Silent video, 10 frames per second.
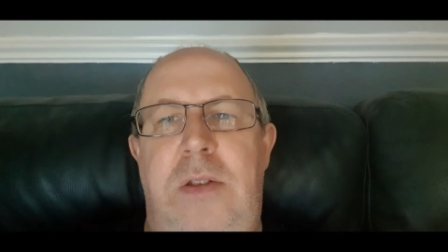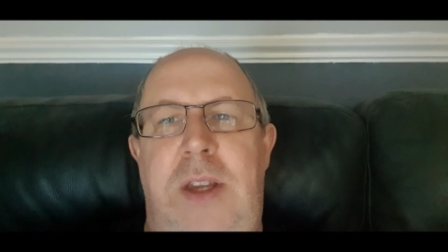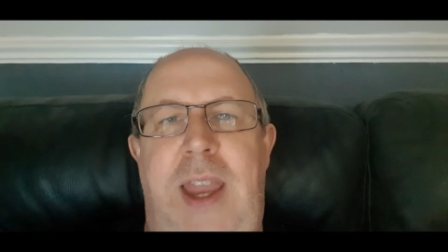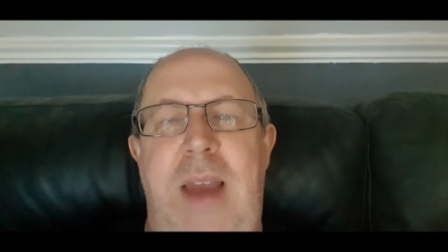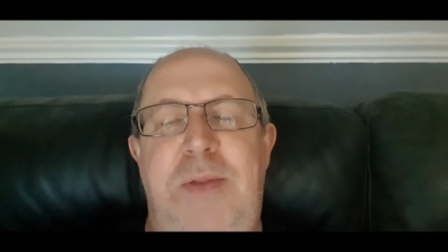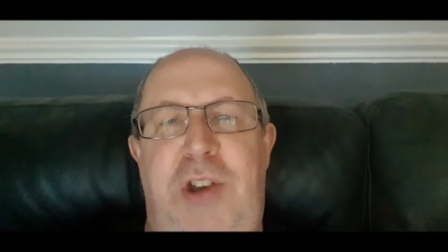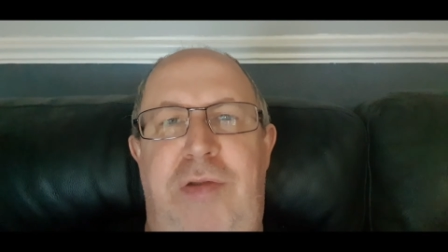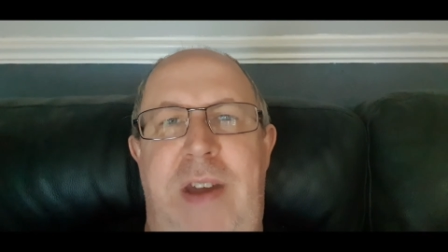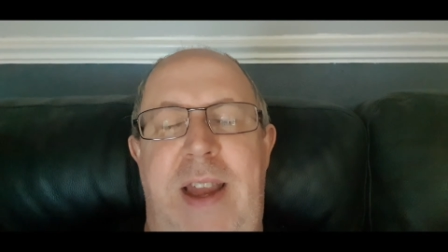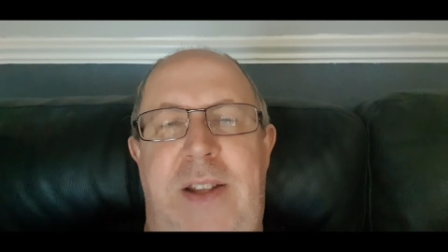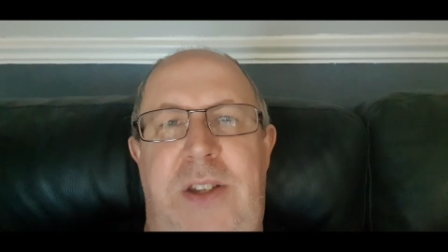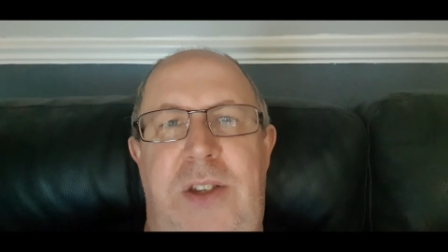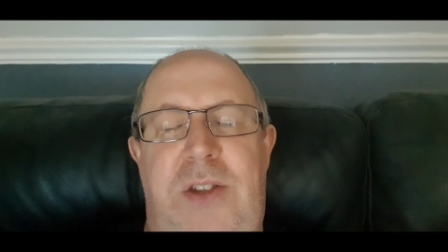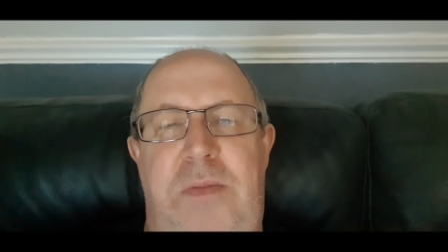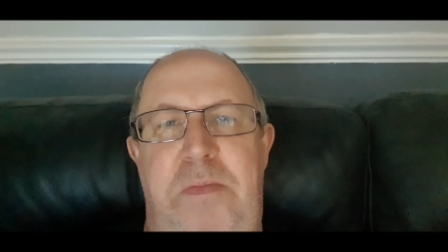the game's
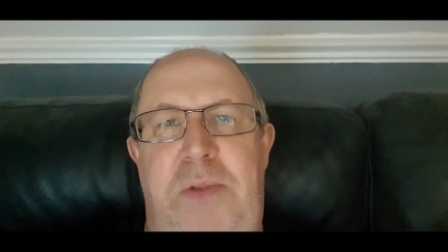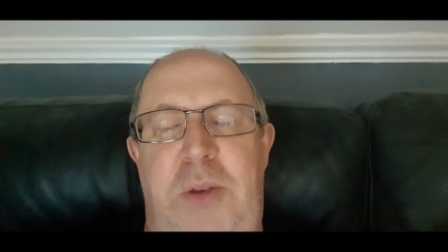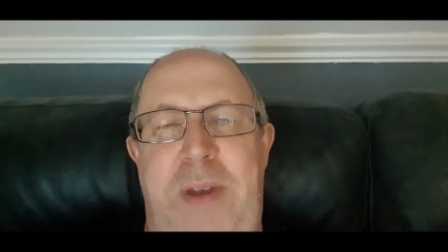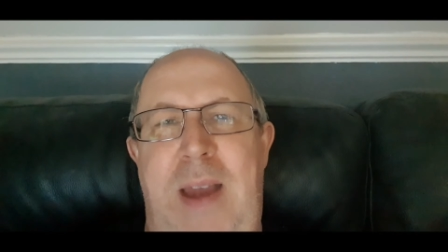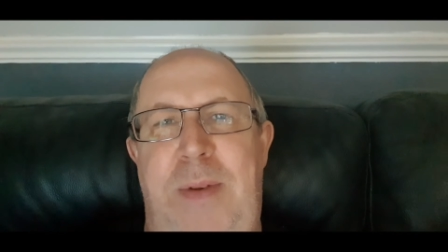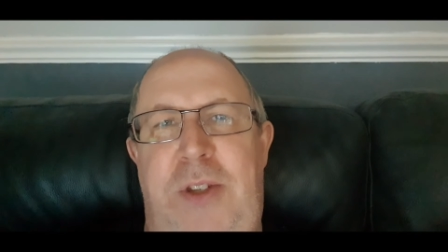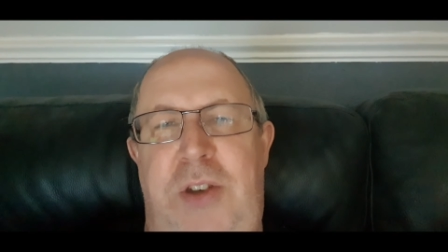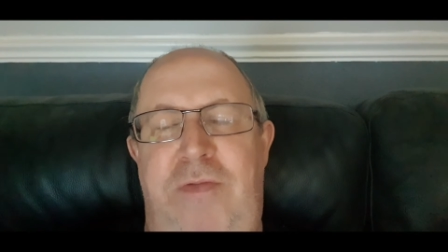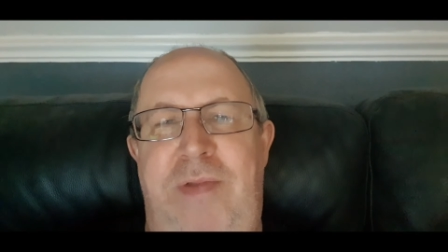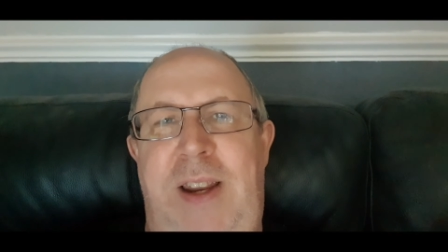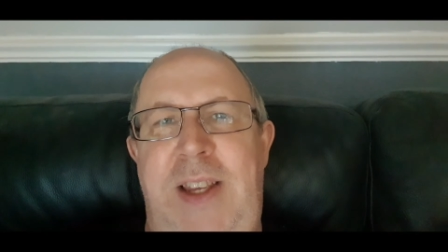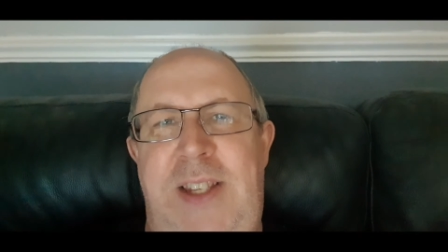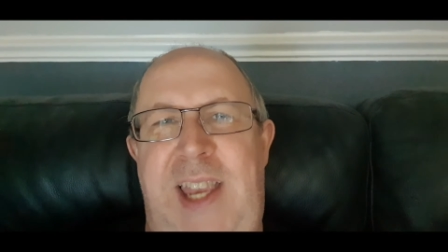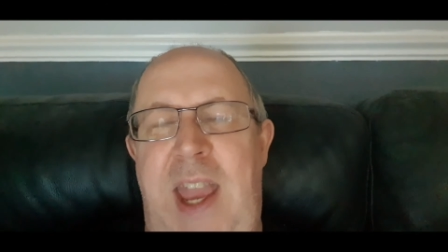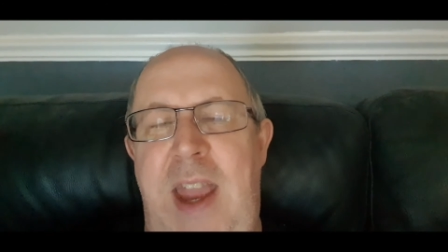creators to be able to
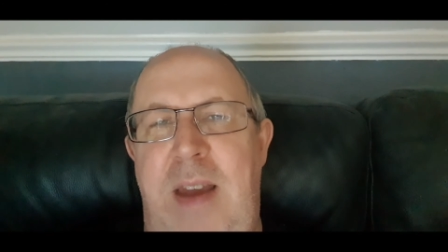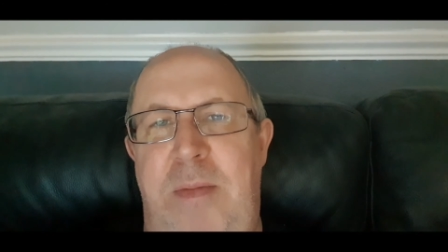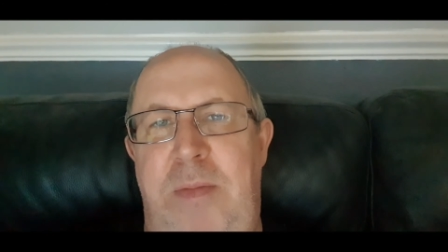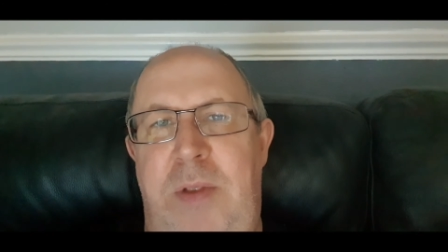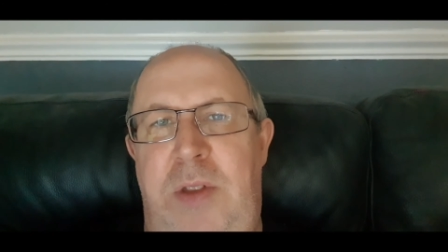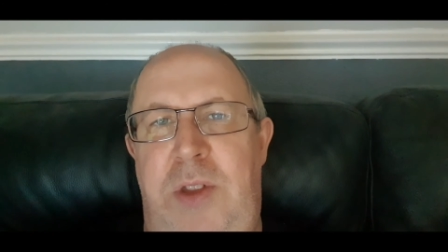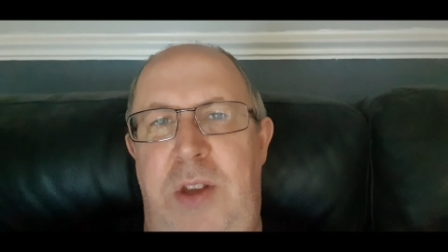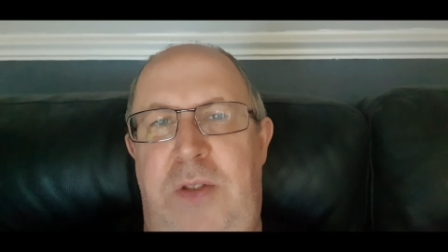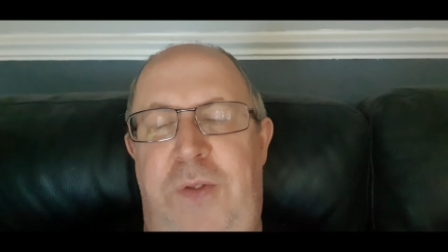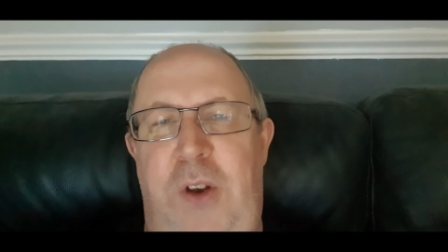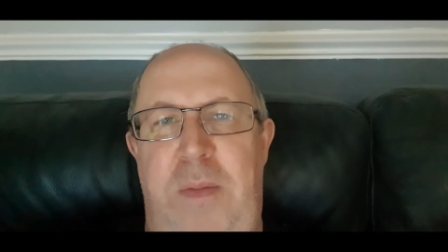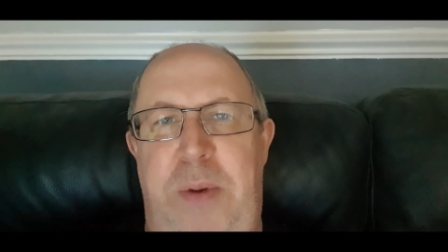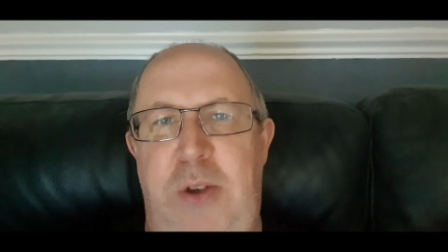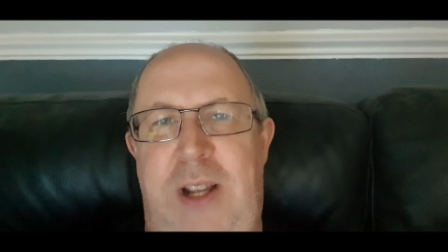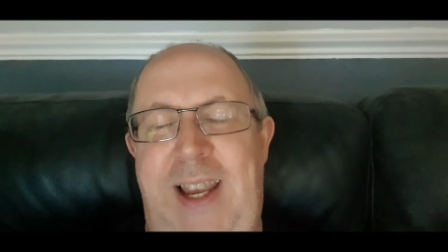release a game that's full of
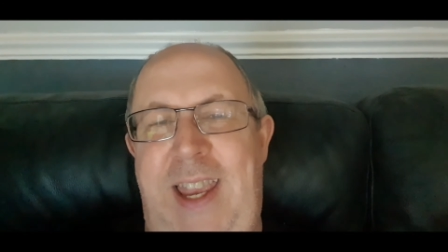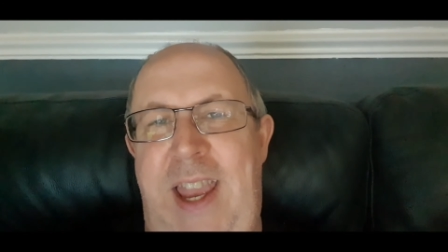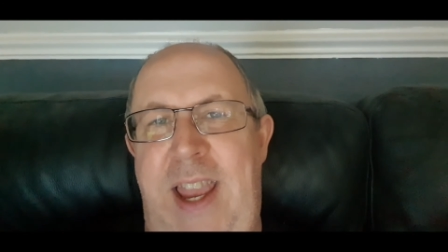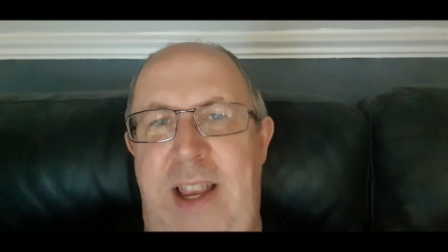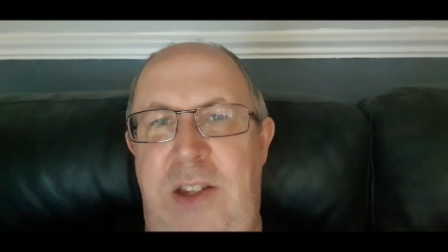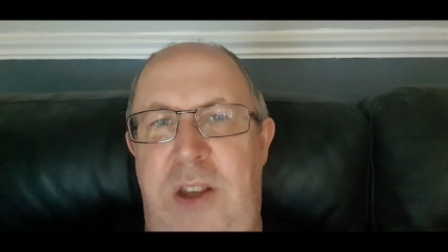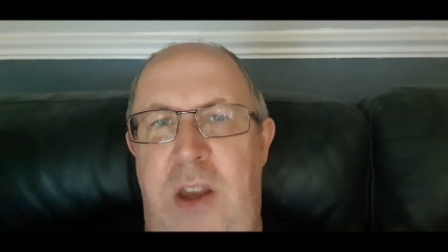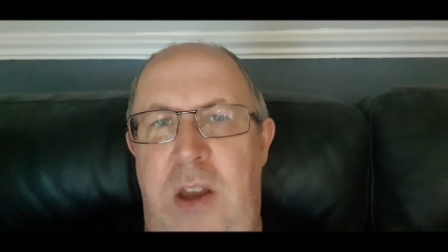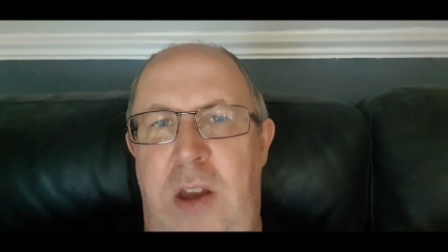bugs like it is,